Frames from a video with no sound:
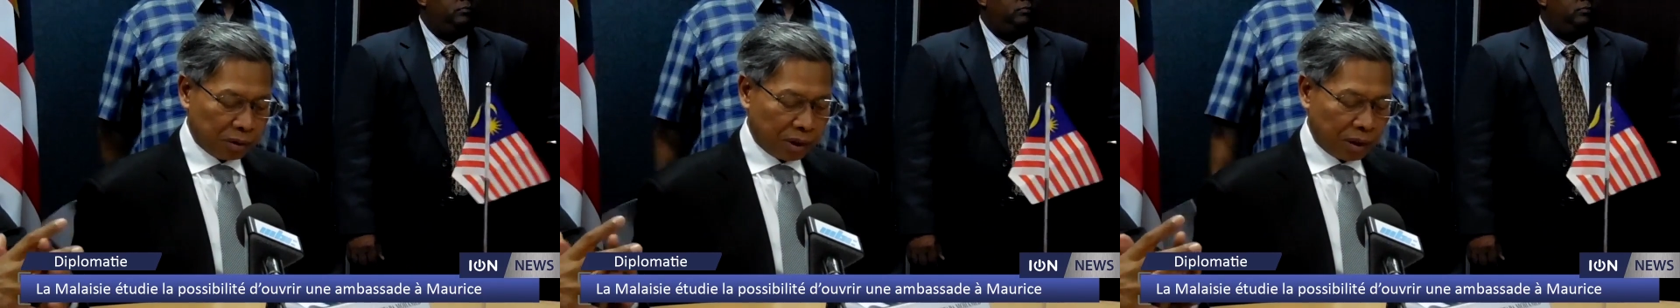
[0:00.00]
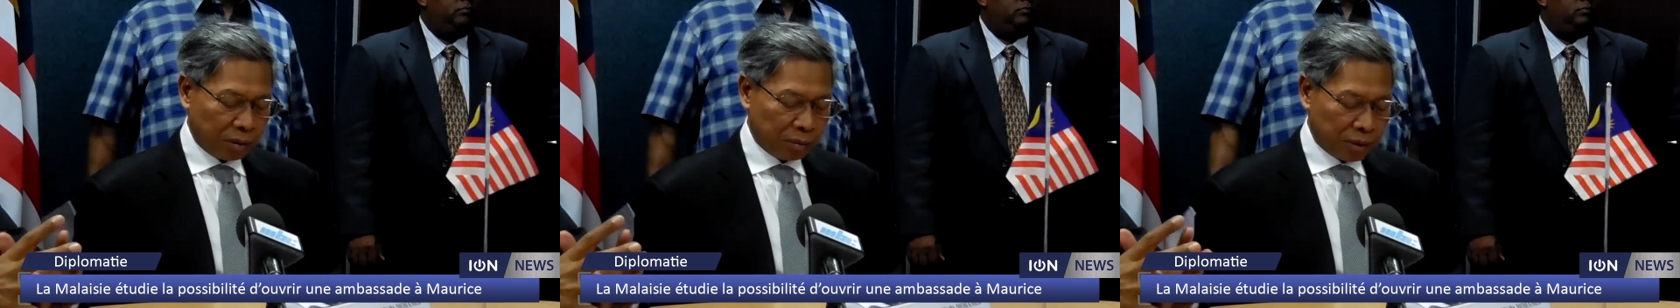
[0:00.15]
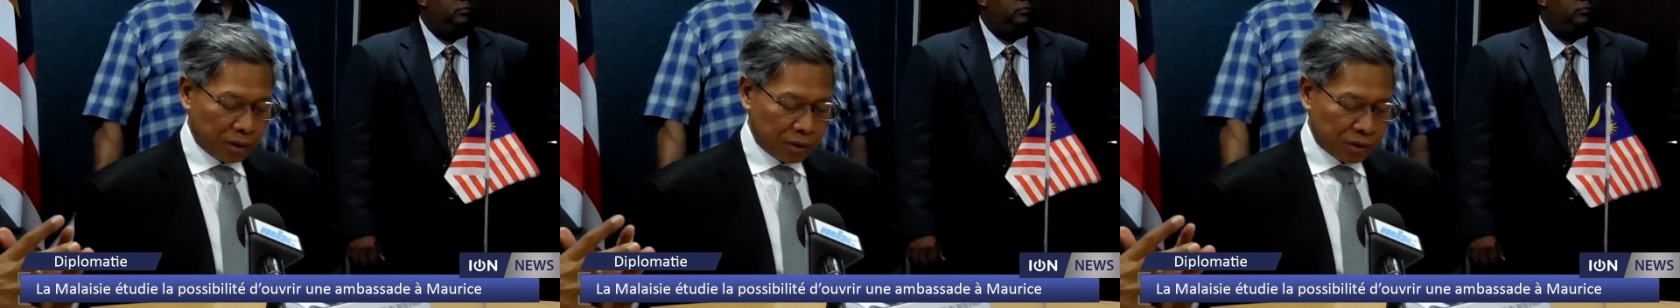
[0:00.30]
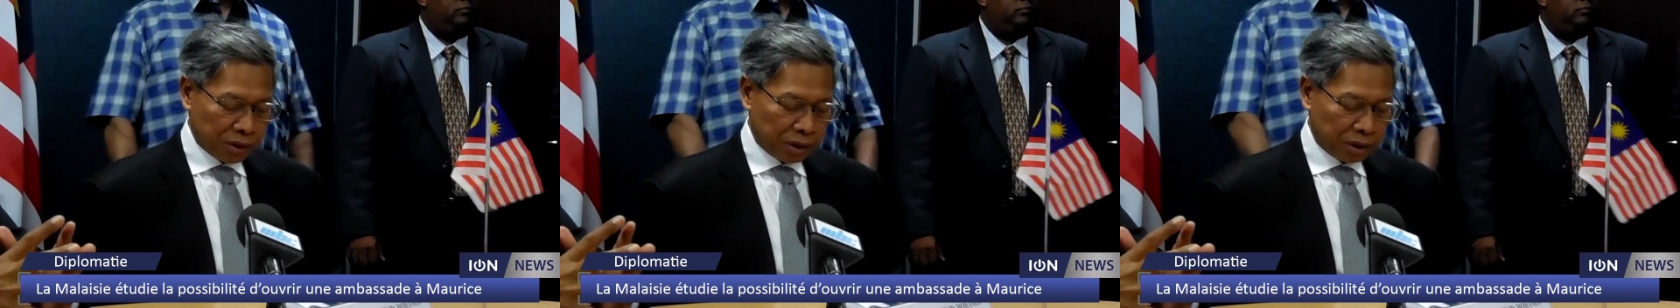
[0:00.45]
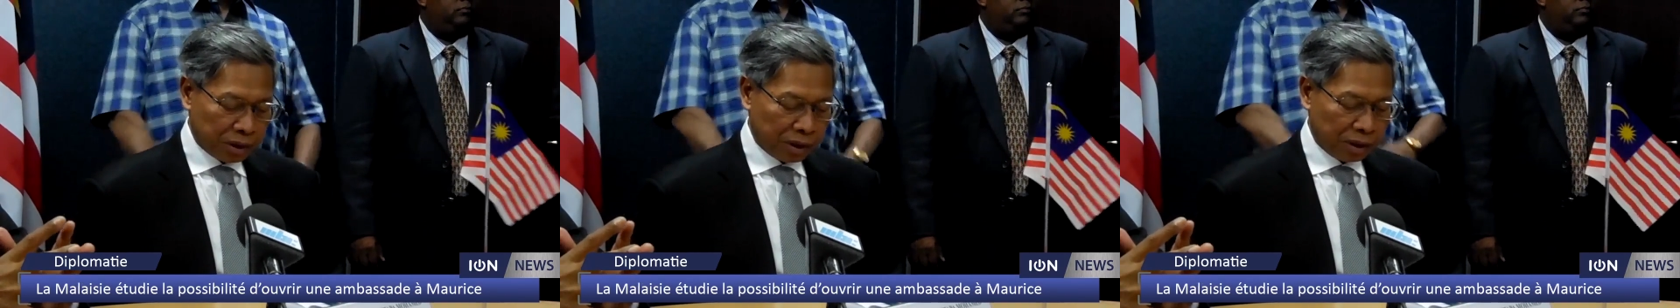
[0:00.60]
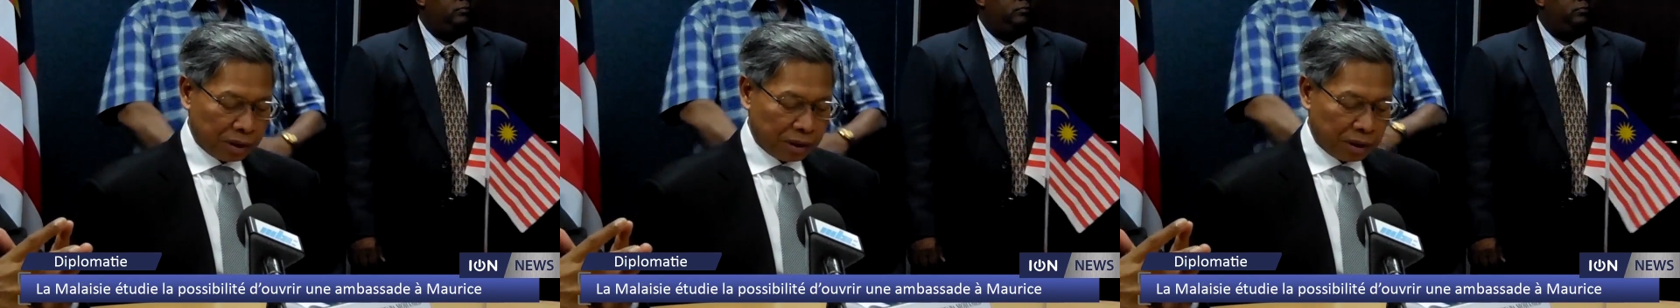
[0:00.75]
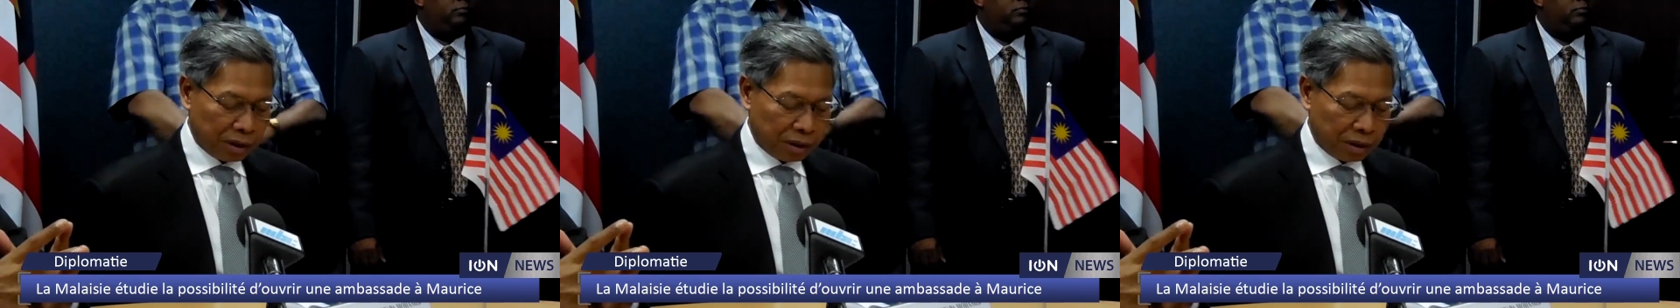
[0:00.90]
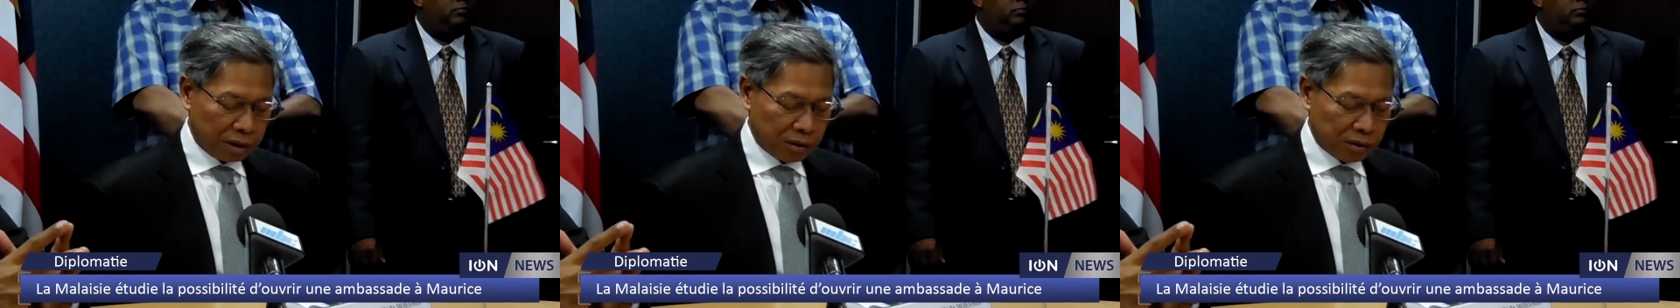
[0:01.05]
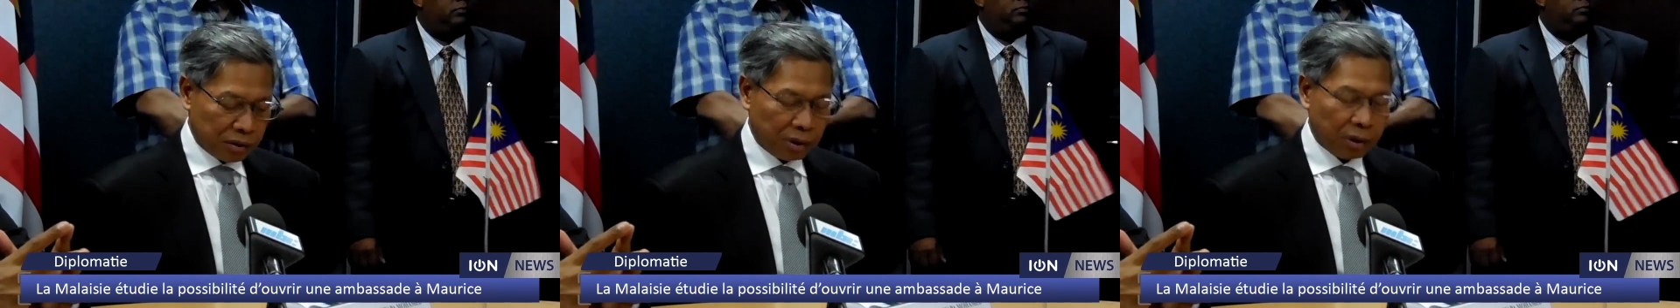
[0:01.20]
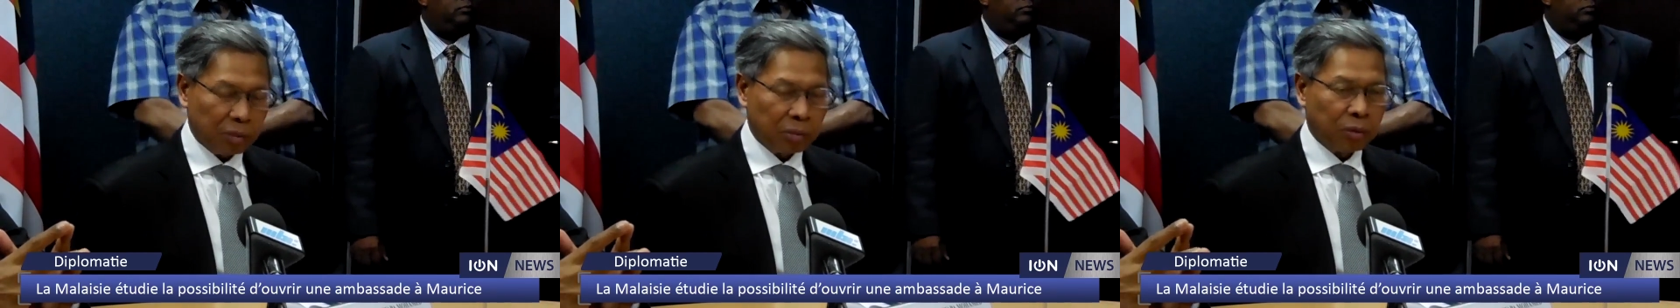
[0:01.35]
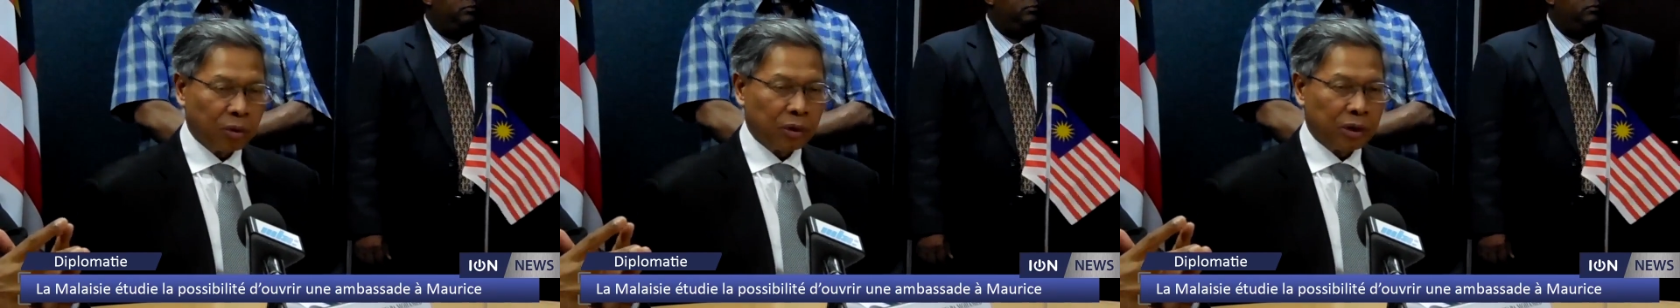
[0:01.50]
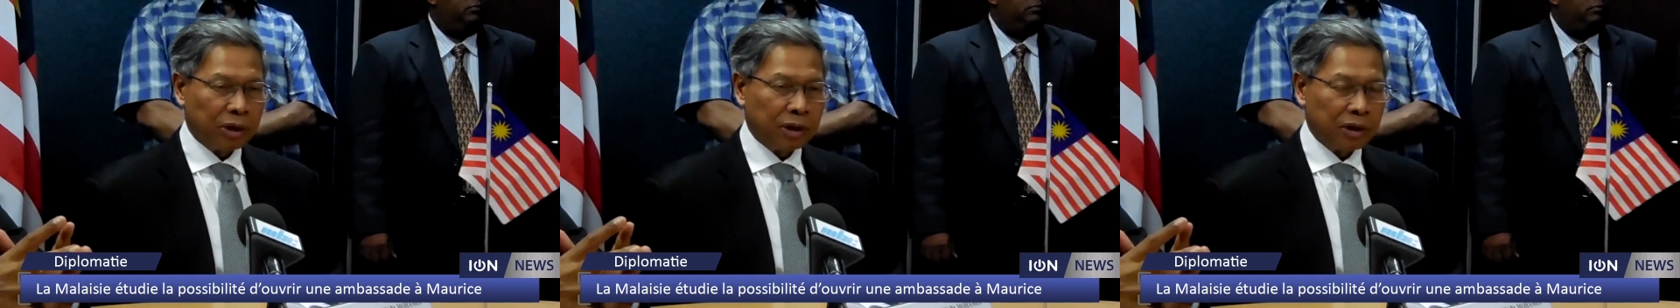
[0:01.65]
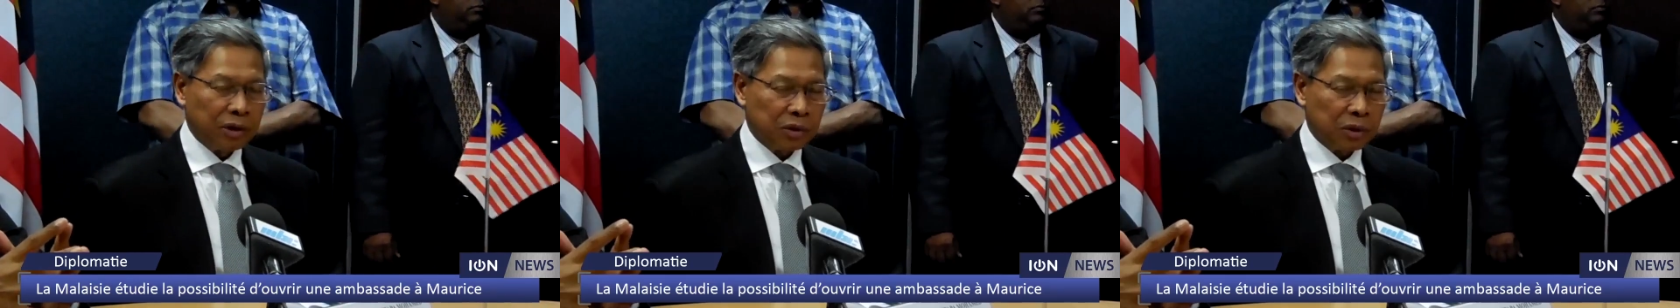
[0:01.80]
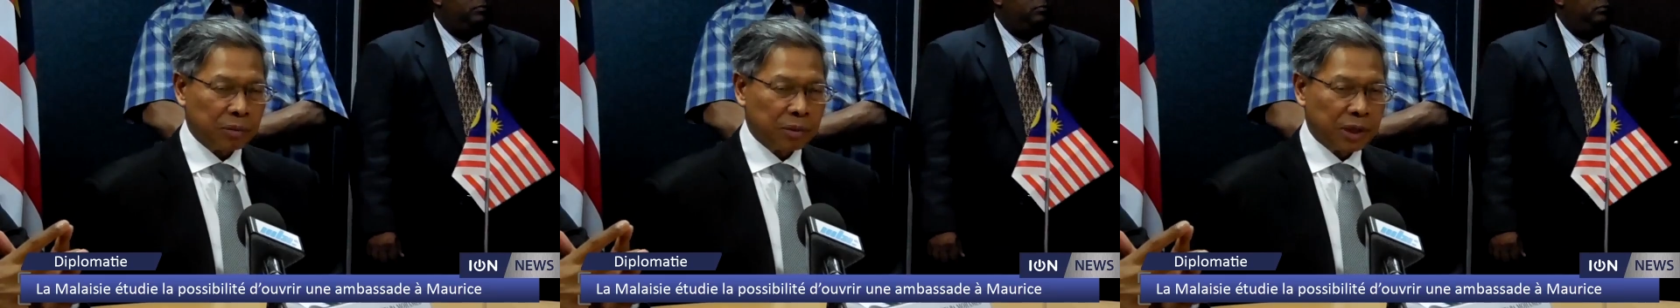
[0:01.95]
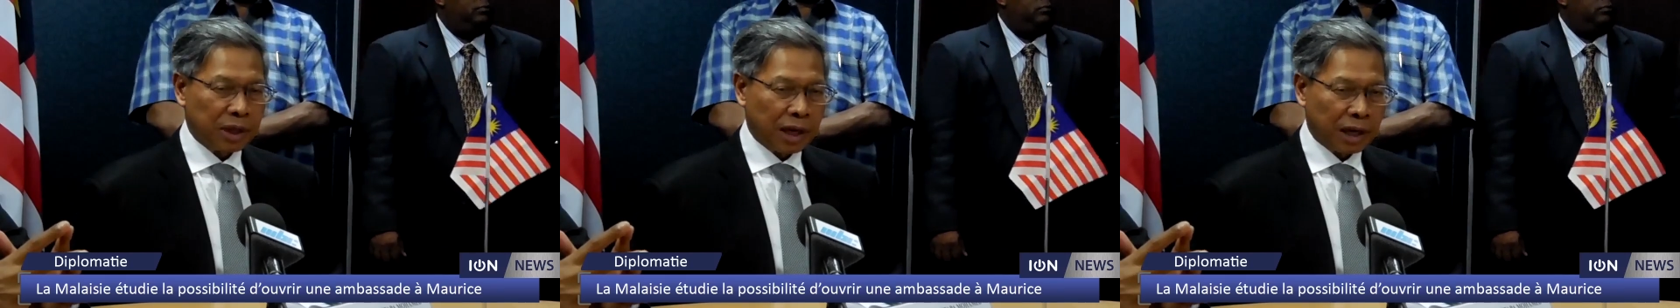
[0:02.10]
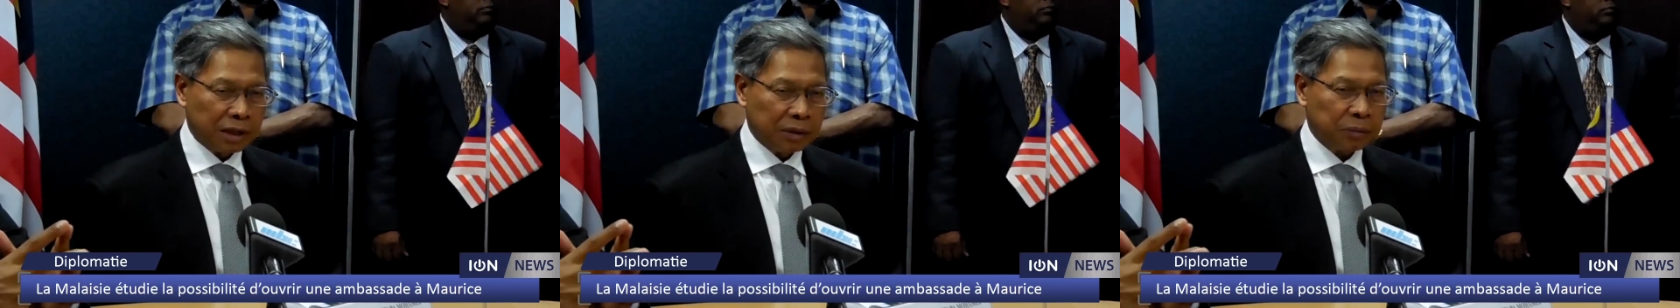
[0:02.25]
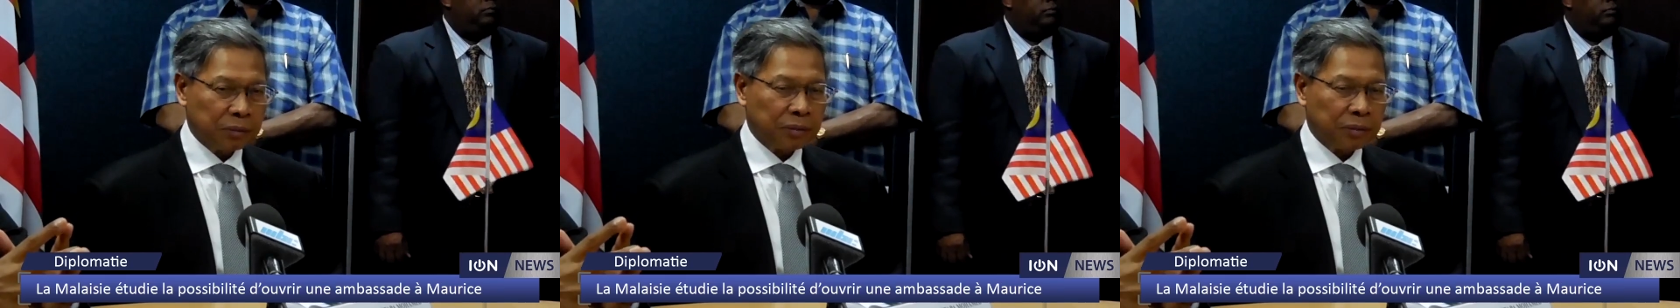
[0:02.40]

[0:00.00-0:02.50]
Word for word: collaboration and there's a lot more that needs to be done.